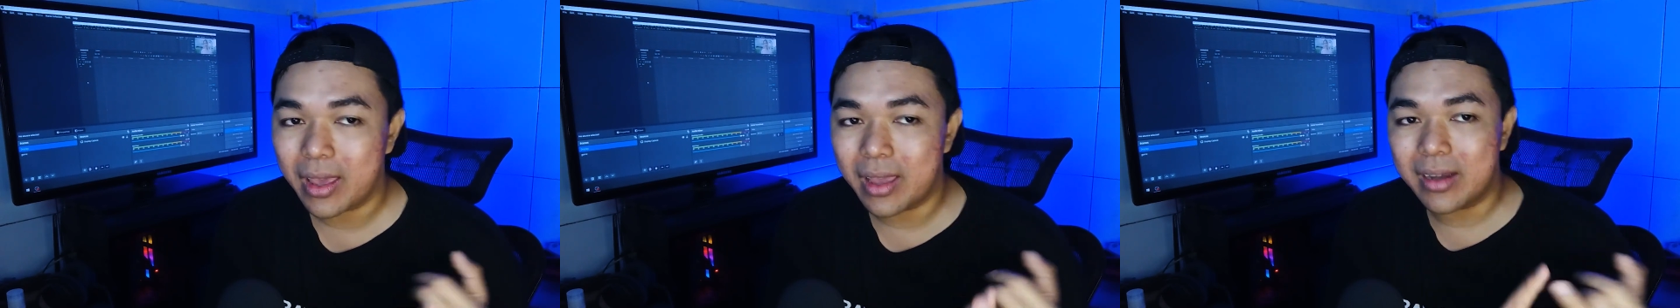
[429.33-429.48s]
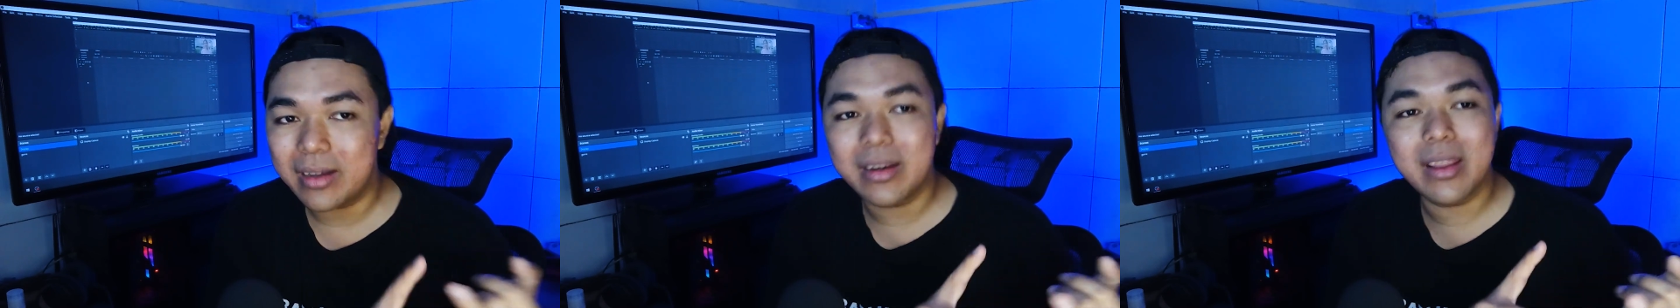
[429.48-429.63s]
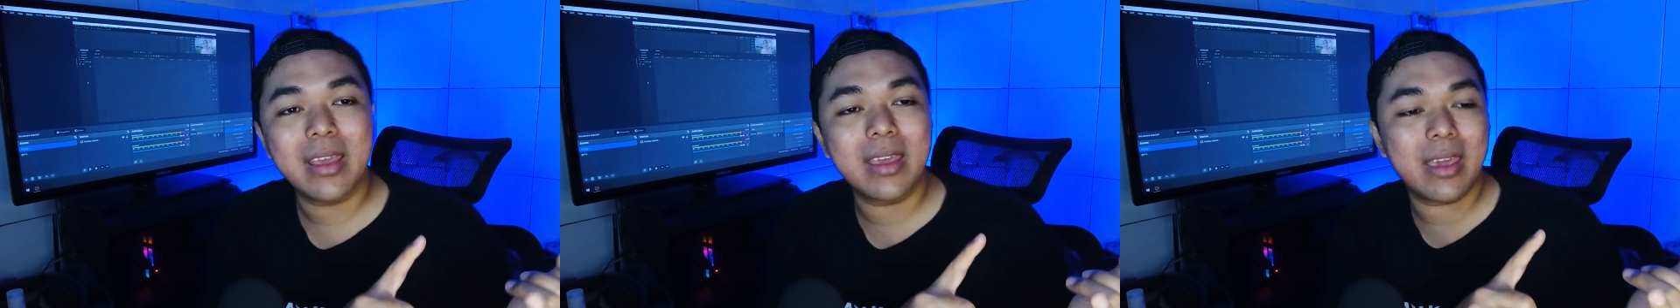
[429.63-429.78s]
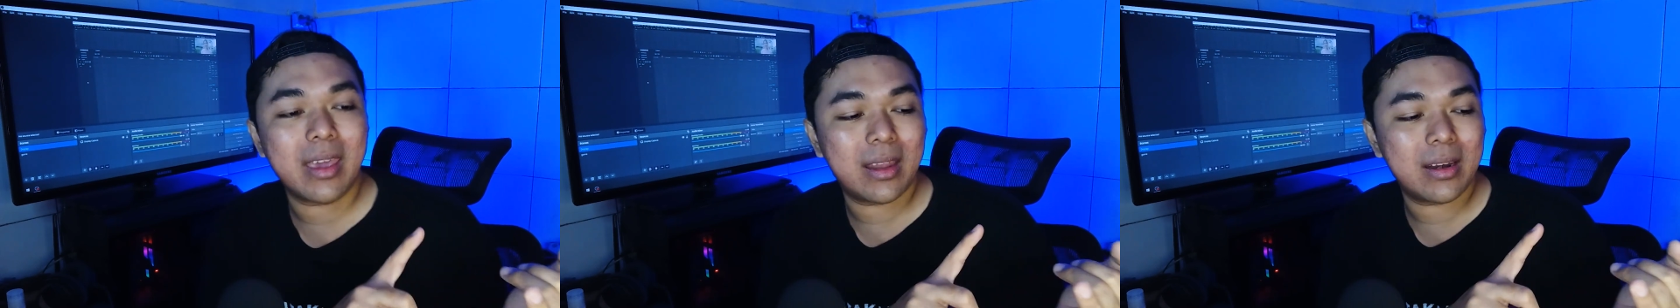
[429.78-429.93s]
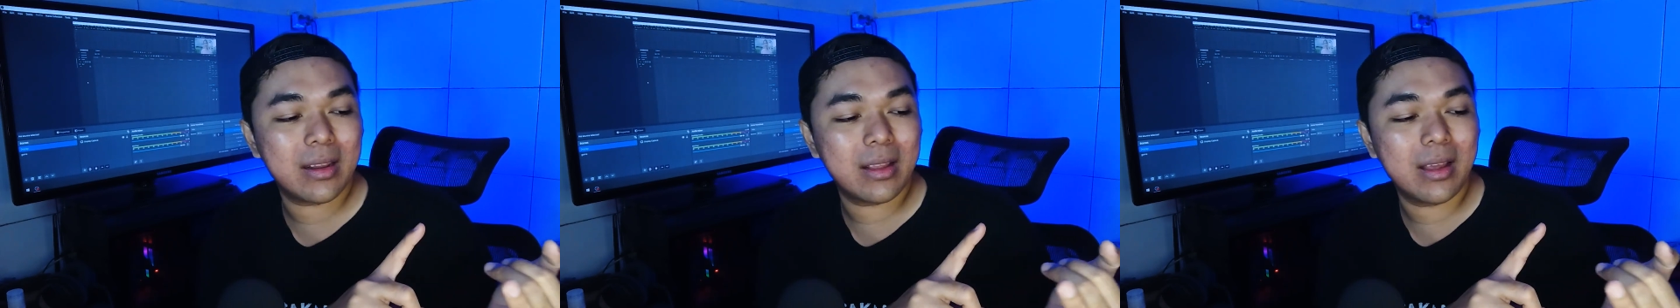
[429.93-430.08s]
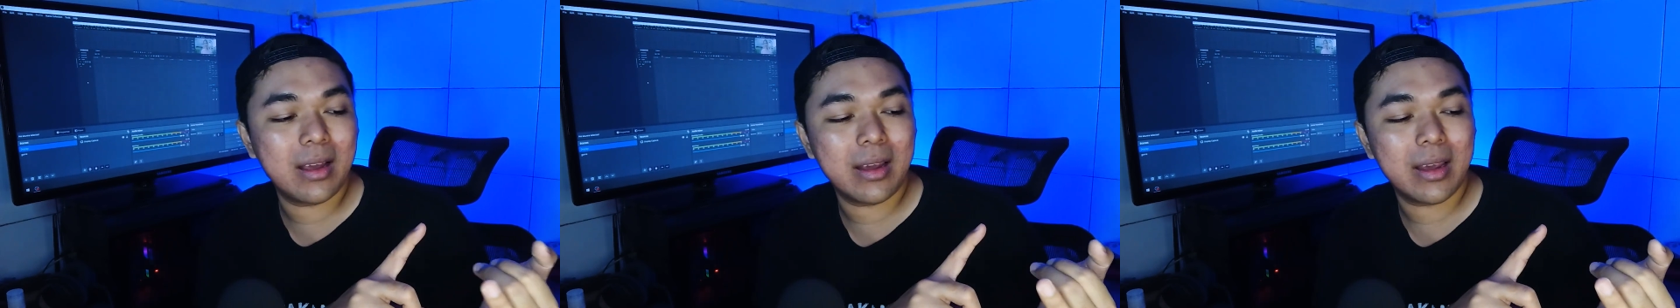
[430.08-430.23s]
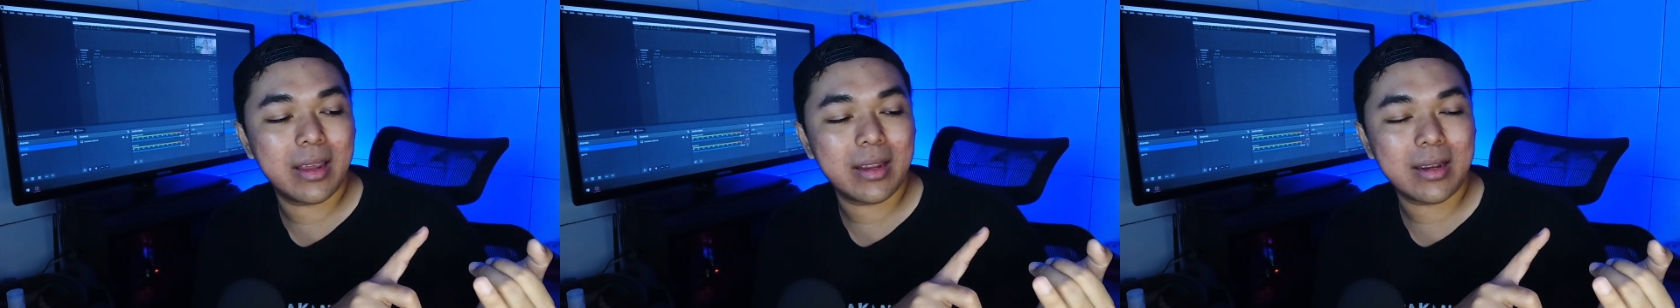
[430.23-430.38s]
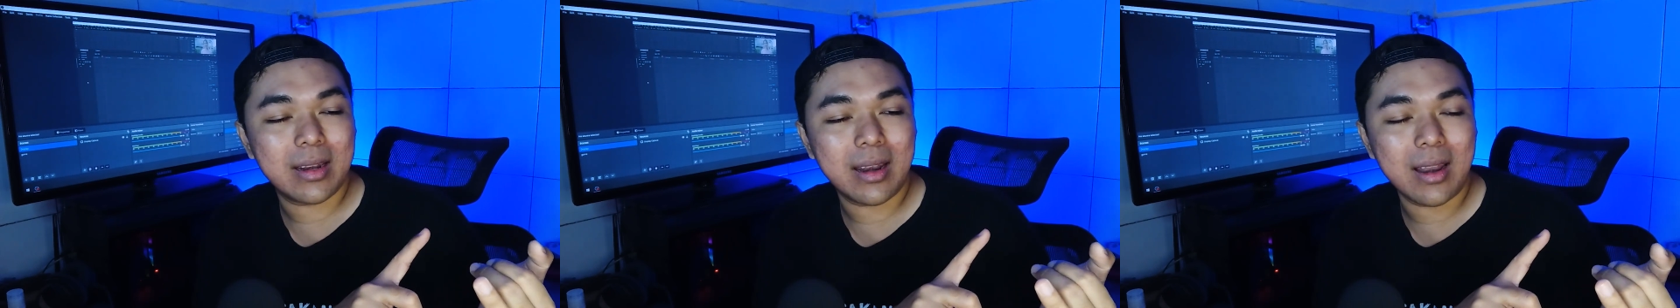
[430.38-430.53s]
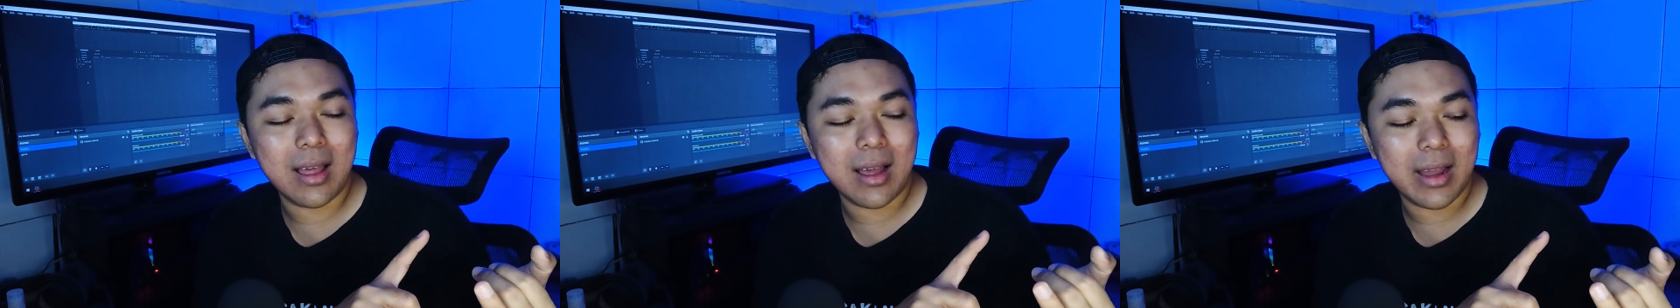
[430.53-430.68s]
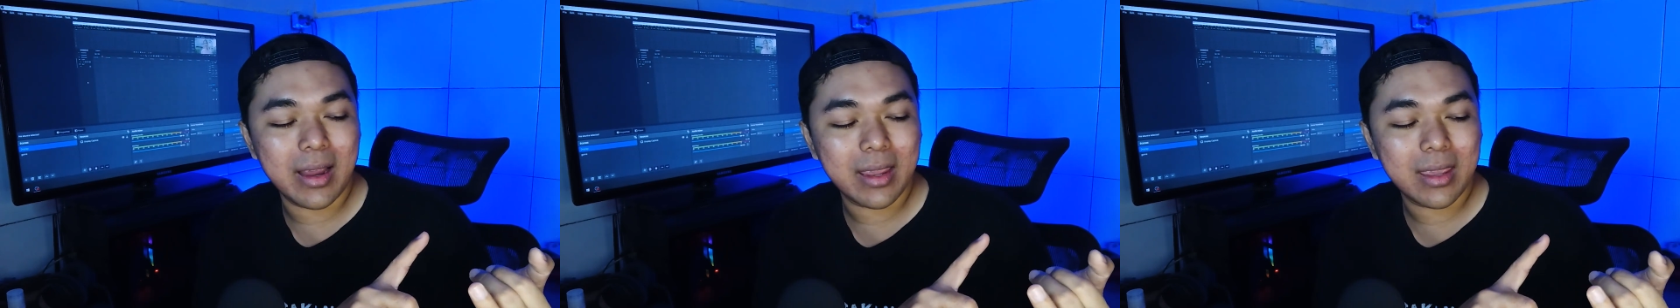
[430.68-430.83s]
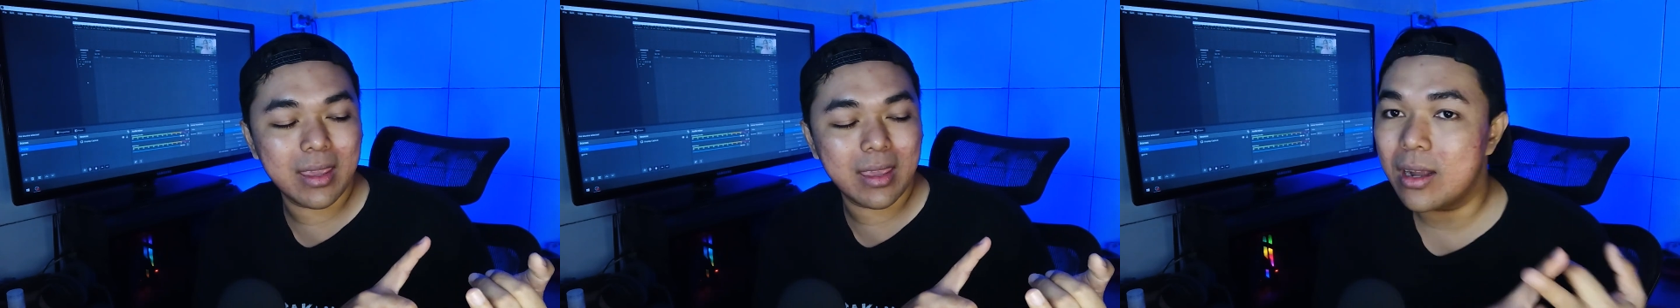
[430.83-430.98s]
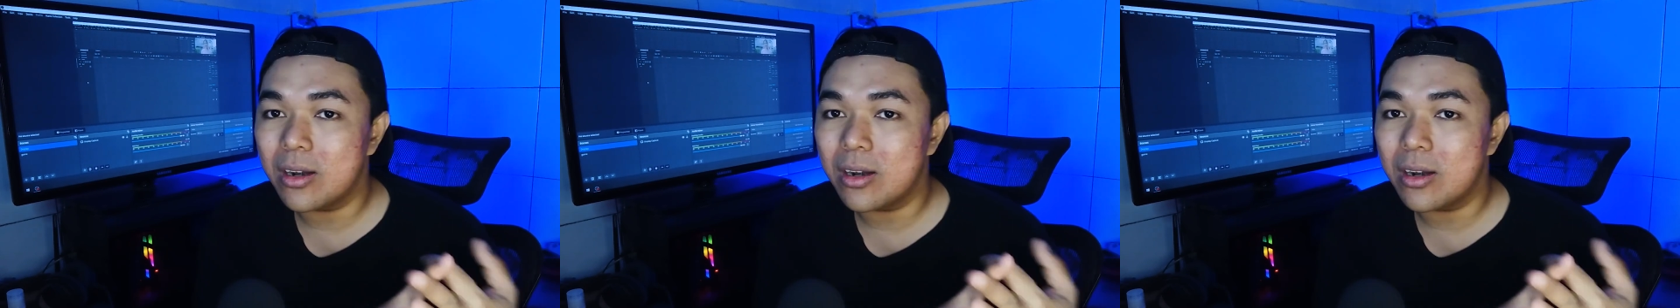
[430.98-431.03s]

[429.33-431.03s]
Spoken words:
and they can get like